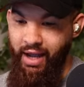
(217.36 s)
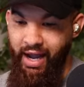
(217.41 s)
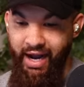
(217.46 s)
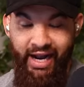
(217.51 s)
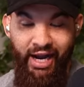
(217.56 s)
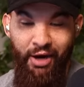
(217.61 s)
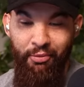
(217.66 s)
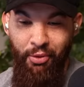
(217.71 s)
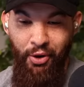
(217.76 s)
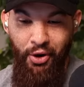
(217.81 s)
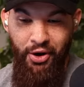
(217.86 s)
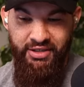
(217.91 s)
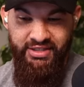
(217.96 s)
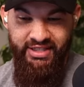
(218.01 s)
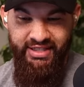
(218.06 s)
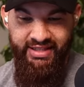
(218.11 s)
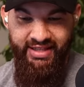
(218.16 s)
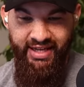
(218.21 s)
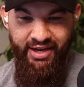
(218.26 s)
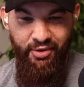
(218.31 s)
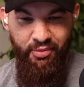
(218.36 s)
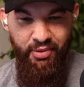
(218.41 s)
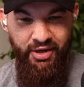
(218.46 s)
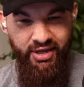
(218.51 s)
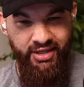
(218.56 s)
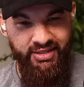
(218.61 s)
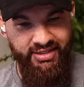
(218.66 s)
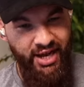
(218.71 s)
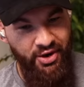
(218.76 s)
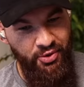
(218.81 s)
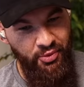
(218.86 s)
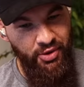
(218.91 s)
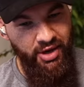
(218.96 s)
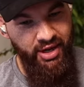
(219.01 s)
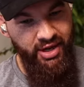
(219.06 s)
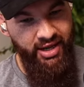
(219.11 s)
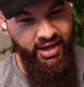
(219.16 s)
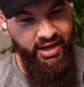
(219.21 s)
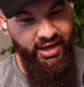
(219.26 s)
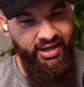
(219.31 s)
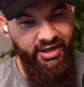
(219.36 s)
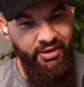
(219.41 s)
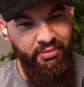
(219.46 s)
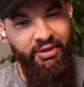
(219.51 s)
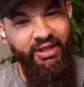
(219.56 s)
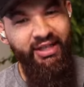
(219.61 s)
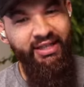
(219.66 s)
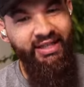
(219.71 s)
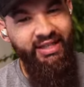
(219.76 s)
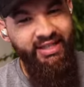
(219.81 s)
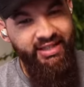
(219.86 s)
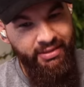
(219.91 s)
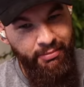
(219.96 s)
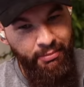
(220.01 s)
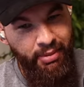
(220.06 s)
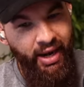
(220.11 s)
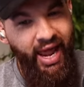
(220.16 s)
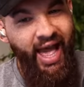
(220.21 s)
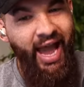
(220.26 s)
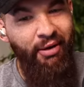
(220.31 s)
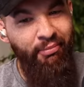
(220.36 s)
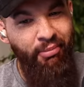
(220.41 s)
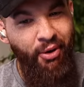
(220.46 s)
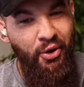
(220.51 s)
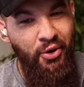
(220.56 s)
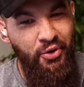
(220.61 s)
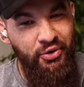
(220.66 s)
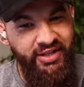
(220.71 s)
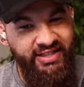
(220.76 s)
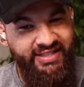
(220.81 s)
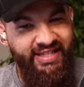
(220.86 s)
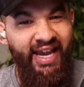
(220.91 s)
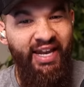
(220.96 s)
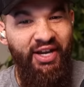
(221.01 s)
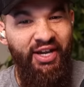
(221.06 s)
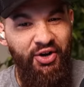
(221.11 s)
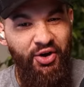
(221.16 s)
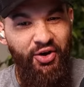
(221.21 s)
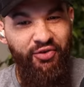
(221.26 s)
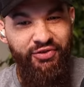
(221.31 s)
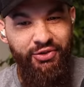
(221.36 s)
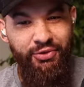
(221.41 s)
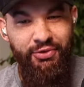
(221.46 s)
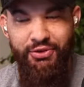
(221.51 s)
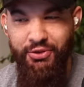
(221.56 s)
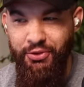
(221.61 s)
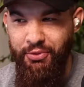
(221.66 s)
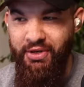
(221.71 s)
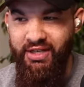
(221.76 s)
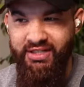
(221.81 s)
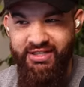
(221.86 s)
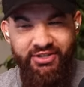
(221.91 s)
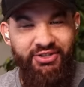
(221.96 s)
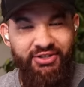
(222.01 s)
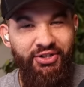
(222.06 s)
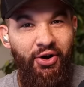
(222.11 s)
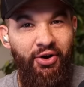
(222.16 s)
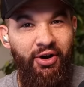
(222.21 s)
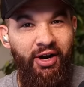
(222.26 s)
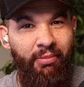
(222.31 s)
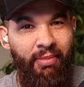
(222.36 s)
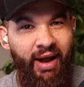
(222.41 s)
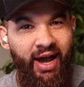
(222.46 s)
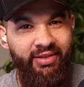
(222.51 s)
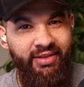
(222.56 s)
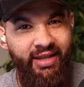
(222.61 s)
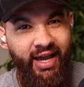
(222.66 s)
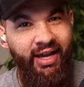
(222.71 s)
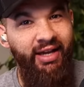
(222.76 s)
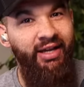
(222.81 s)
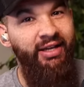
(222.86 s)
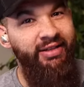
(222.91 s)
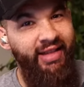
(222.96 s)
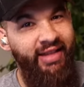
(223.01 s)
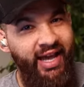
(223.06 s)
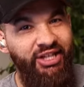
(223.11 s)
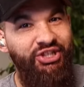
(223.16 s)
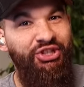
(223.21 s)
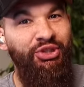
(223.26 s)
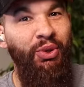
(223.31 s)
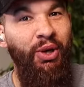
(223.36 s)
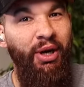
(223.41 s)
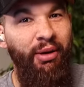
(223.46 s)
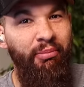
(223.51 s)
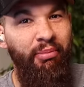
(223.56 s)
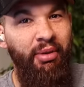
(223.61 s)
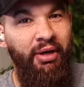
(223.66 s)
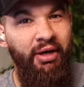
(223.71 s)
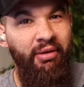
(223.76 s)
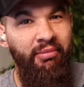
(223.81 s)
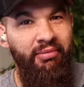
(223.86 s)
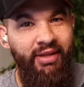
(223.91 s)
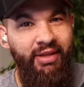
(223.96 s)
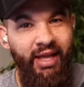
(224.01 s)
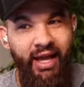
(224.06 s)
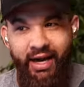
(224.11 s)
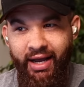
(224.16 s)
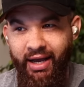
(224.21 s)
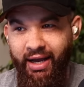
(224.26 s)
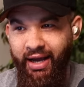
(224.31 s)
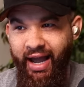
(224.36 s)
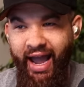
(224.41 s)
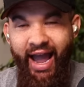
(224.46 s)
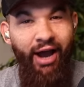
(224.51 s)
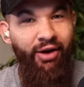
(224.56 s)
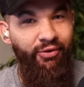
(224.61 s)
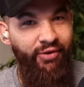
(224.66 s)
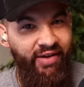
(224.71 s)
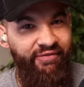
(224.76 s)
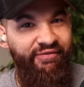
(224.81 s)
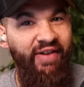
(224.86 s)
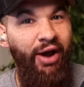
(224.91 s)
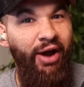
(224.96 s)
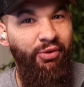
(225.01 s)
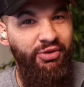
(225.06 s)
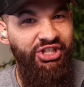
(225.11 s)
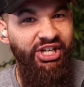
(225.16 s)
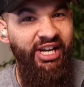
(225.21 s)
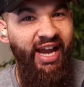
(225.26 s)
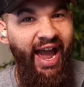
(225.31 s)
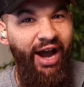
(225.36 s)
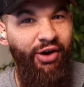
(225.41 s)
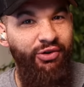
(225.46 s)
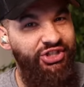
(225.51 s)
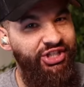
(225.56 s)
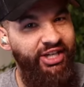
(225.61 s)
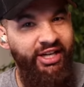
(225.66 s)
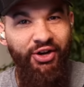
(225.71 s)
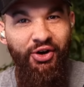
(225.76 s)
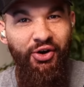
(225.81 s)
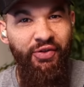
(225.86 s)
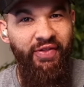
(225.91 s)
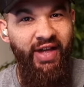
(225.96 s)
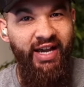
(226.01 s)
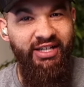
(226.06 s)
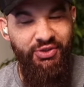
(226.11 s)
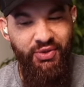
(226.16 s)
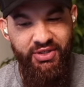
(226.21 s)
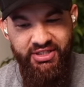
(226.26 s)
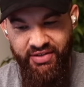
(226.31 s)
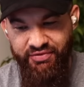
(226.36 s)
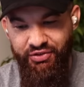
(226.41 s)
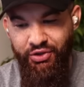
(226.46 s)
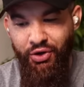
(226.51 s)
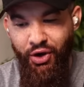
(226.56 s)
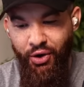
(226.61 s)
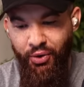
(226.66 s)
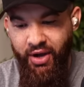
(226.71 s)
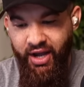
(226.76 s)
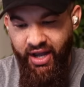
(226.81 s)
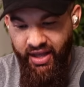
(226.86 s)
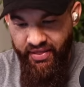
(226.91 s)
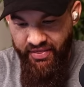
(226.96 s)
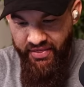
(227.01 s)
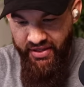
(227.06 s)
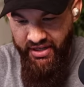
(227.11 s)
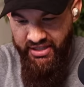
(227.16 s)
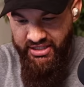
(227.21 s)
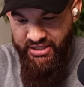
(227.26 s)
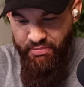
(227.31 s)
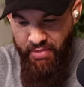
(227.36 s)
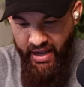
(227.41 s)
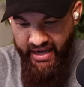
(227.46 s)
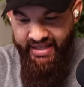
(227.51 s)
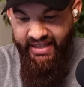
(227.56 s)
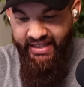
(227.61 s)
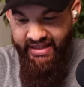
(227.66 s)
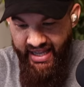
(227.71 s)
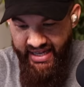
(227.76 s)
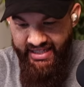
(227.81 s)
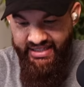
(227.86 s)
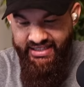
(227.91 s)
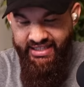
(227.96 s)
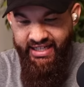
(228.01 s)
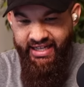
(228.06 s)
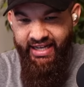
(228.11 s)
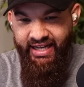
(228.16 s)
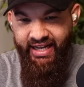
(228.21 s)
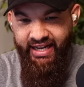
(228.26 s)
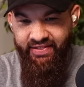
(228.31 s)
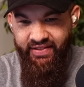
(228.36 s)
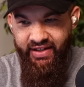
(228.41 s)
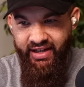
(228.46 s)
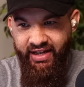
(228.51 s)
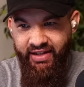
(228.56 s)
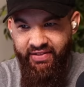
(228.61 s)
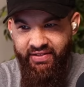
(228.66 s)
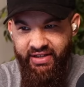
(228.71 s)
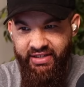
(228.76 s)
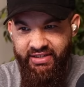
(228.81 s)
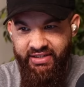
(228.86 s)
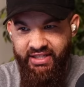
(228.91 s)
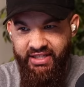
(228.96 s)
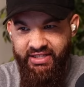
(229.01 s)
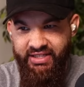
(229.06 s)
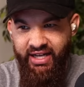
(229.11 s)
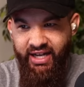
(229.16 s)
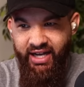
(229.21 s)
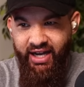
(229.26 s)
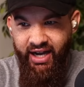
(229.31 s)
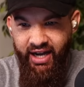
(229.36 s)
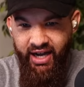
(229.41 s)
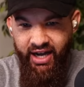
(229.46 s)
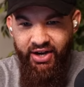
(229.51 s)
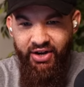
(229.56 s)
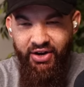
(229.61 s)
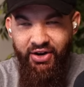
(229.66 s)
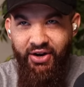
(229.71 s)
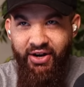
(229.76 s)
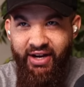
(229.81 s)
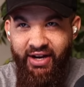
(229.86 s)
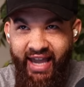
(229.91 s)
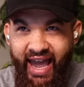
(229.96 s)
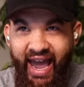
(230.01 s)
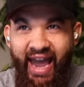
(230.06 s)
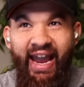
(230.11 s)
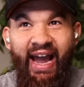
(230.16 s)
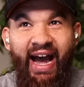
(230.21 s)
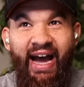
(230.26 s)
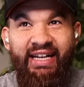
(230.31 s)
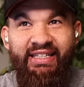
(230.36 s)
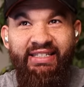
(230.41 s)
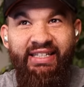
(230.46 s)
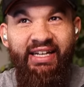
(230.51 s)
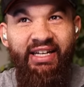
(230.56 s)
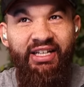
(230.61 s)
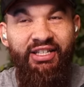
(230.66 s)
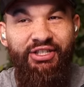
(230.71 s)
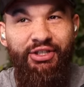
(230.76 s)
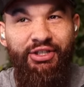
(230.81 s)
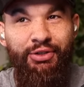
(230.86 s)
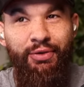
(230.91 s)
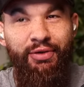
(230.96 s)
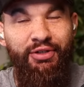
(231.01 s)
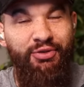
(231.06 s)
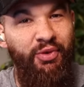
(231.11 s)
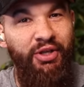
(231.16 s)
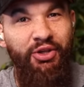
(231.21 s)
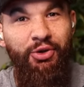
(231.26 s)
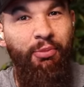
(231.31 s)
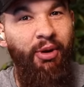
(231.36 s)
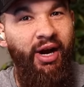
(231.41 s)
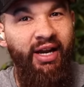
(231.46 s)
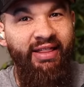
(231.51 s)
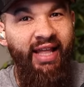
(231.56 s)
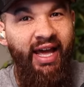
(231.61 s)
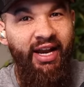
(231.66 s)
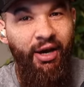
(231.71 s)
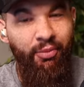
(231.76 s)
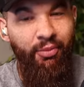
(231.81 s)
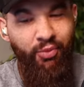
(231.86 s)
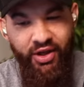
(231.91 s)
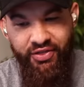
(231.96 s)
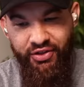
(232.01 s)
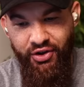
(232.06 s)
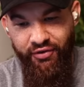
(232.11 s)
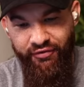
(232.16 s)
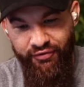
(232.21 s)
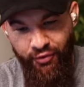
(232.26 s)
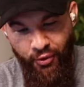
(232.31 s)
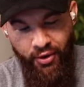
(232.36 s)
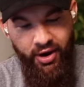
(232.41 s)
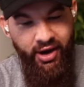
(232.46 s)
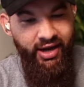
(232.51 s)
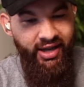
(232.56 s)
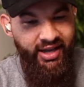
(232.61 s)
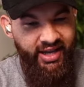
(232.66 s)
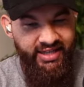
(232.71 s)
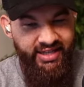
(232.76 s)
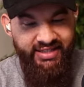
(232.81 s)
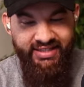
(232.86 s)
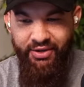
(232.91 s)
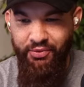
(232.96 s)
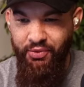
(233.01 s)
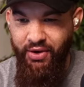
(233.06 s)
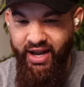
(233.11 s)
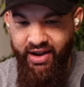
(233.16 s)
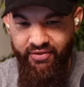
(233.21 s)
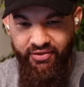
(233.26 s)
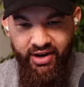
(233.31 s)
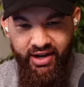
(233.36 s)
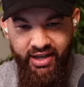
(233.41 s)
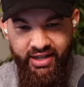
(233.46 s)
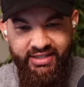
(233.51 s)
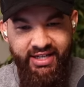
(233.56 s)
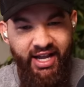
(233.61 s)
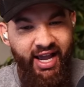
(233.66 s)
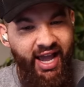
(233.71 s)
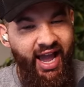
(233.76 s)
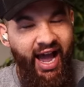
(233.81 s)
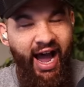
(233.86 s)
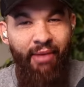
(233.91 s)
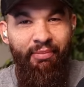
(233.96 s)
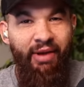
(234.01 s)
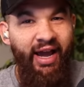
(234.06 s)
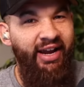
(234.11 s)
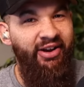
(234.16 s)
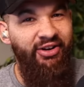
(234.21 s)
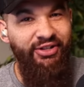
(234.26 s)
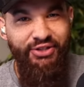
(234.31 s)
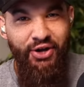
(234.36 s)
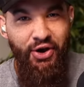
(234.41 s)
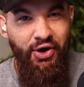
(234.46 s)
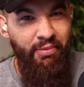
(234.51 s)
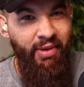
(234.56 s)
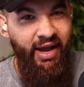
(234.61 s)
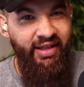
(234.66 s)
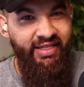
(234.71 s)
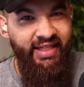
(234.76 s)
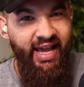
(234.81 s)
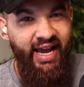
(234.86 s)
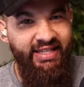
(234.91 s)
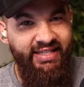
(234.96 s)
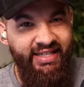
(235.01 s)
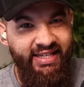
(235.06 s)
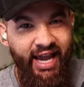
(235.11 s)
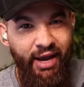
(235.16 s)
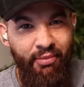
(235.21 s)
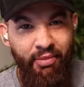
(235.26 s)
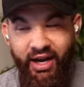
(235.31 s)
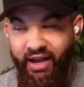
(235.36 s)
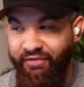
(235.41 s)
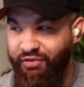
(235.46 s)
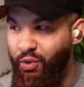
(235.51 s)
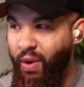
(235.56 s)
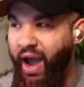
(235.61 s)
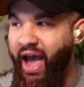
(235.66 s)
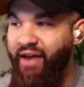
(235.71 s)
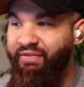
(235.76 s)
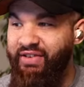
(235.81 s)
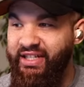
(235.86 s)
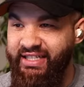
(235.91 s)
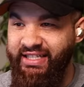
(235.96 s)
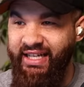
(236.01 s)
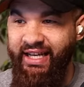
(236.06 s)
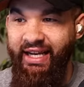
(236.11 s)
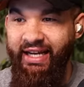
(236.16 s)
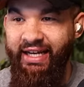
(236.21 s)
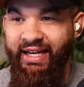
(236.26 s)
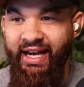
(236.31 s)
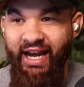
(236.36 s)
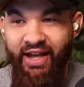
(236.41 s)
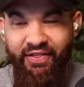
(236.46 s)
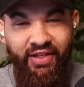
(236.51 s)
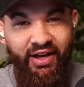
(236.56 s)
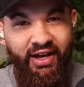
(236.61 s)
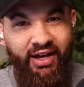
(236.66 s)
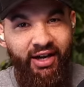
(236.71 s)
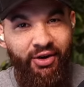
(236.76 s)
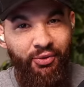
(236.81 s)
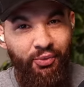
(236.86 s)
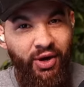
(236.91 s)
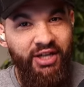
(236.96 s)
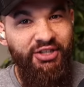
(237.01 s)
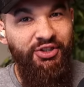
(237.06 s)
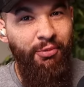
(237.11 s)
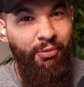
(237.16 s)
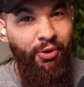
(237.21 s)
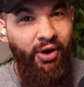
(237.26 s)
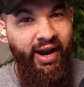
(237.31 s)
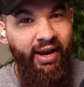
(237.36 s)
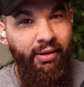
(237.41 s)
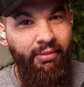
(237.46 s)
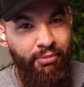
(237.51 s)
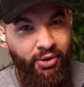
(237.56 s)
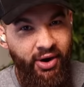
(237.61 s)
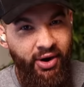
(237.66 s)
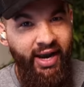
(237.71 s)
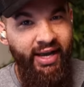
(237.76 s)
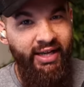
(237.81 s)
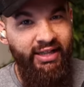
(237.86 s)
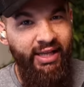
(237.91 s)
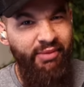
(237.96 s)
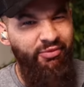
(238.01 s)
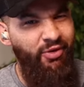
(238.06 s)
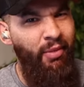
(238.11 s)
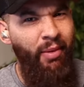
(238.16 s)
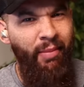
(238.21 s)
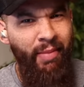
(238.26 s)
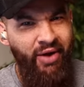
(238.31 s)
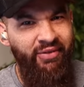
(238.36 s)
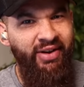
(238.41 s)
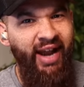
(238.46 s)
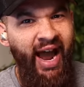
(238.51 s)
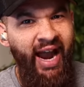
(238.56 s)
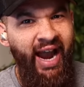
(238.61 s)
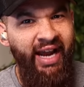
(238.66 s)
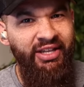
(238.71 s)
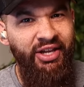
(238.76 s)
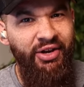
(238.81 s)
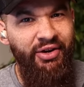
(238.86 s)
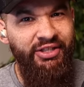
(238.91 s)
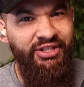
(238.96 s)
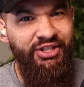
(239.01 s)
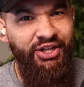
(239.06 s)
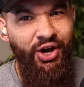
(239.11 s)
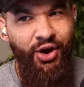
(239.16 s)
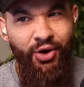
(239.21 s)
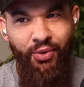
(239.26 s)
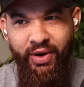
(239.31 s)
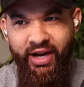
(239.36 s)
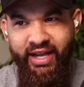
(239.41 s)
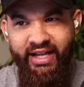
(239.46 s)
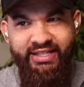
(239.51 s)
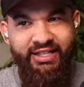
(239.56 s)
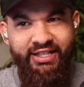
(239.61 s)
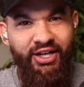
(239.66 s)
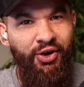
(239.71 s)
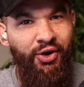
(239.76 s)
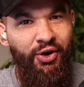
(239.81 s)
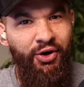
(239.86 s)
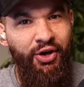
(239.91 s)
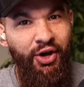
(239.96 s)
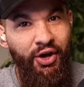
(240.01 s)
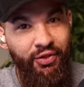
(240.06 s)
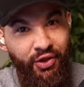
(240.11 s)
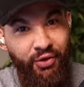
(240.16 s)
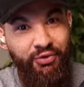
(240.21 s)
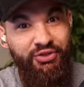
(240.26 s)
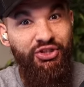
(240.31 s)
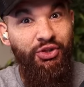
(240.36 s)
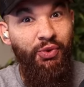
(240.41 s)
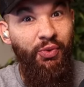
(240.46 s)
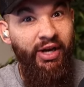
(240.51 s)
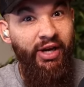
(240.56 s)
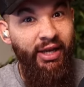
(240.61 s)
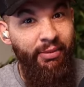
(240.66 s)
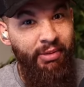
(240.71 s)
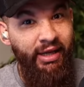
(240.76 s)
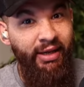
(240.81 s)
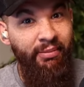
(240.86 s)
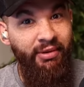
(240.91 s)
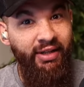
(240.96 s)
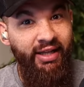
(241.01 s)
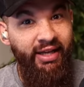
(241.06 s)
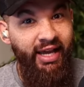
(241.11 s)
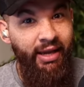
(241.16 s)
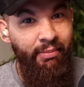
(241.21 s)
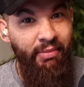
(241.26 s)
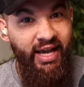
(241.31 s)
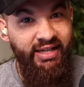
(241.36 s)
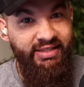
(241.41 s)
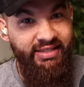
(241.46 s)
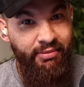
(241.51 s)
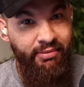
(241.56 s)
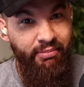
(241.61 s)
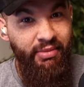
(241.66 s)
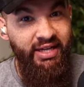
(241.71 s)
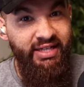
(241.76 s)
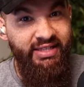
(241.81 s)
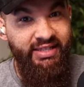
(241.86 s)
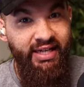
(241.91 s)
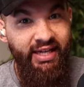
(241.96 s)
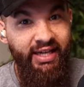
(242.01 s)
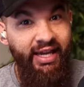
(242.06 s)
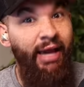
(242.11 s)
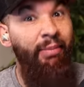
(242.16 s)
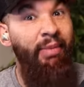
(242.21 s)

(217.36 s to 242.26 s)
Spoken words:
I gotta pause it there because I don't want to get completely blackballed and taken off YouTube because they're talking about that Trump bump, that Fauci, ouchie, and all that sort of stuff. You know, the speculation and the just utter chaos that ensues when you bring that up, whether you're for it, against it, whatever it is. I'm not here to talk about that today. But if you haven't seen the Russell Brand clip from about 9 years ago when he took on those three people at MSNBC,